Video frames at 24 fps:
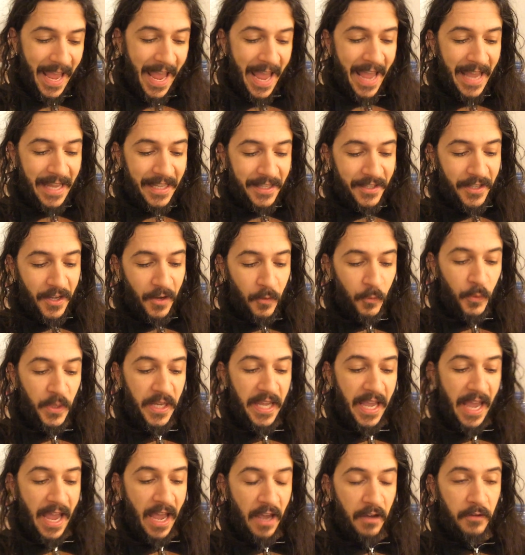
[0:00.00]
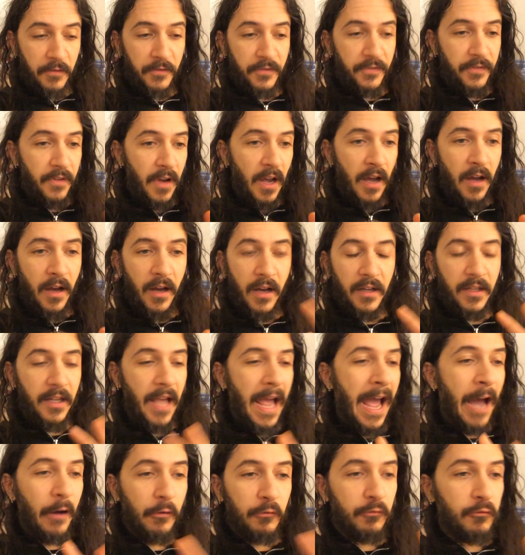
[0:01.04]
And we have
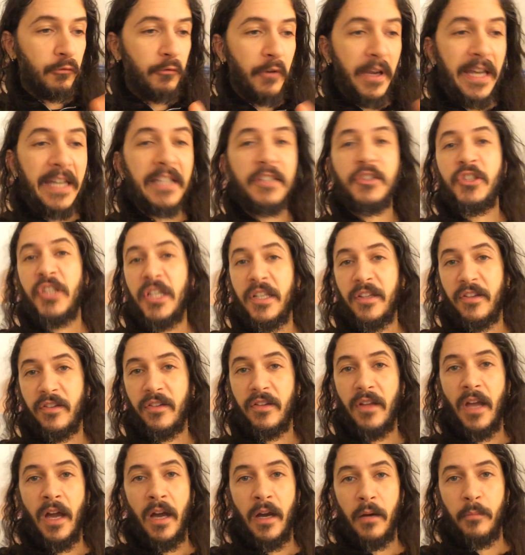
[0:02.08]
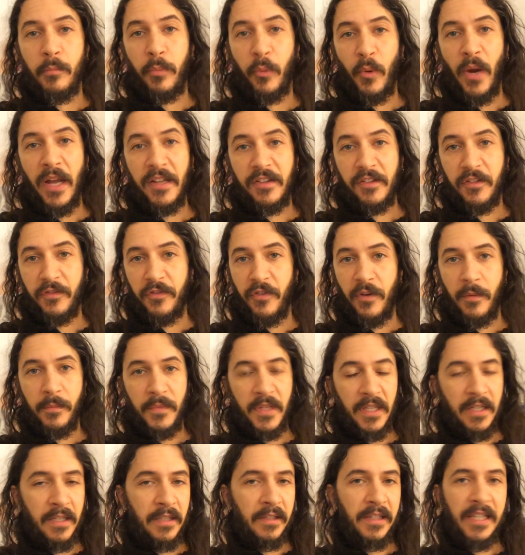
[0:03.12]
outrageous breasts from
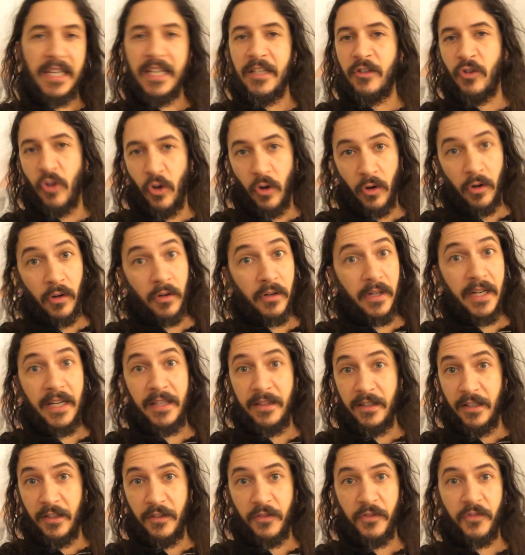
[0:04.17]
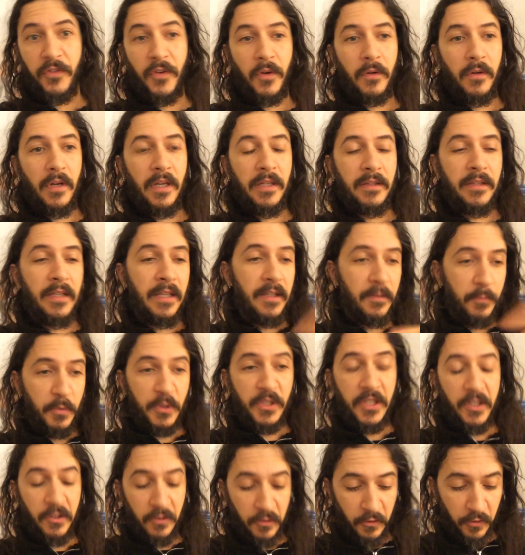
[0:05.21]
the lead girl in this film, in this
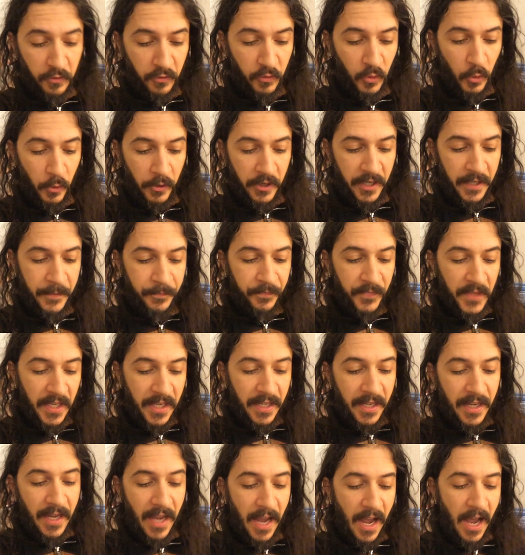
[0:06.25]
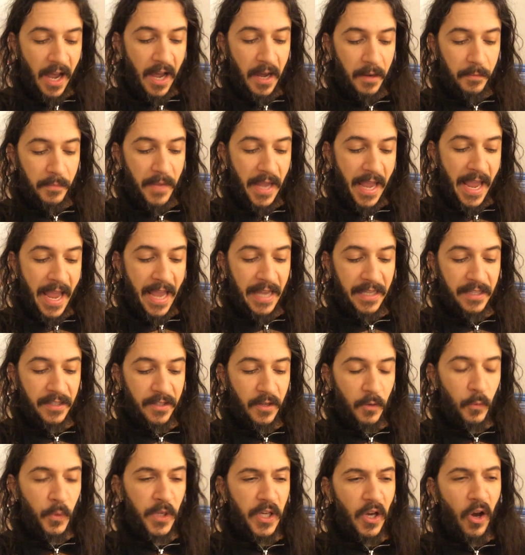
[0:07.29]
particular story.
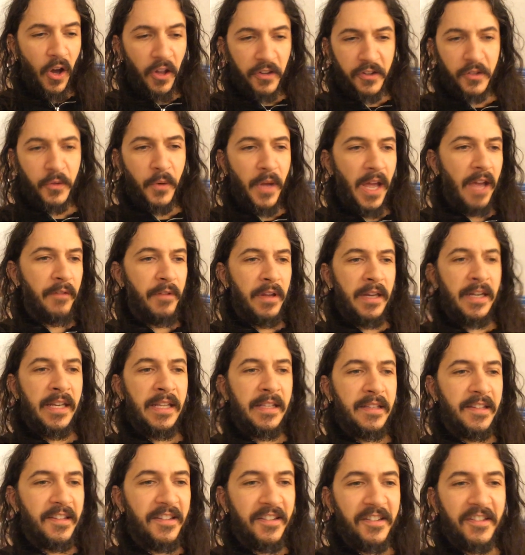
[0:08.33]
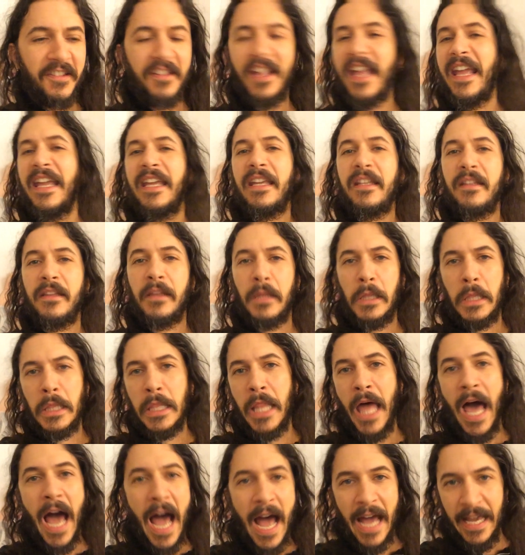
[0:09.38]
And we also have an
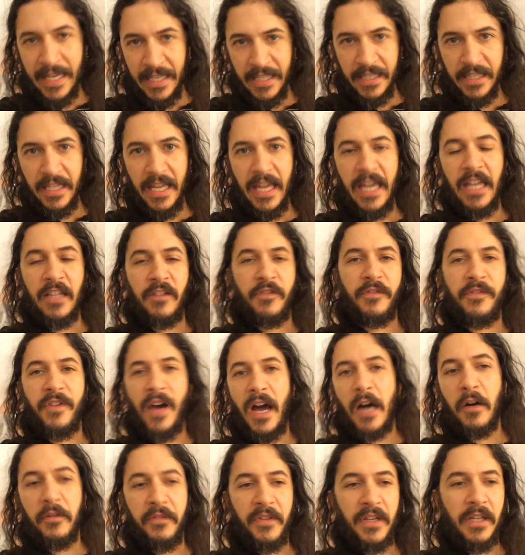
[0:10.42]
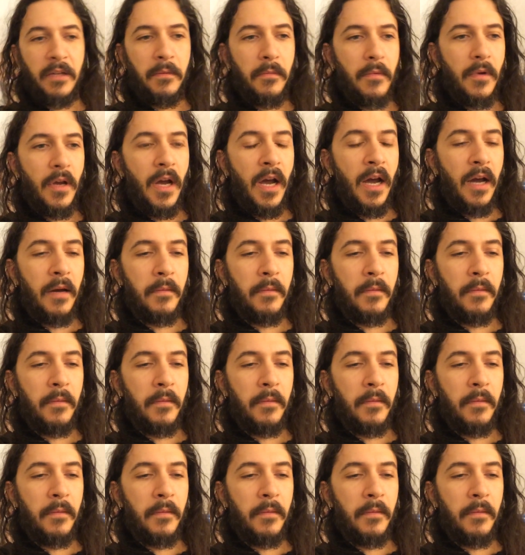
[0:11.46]
insane line involving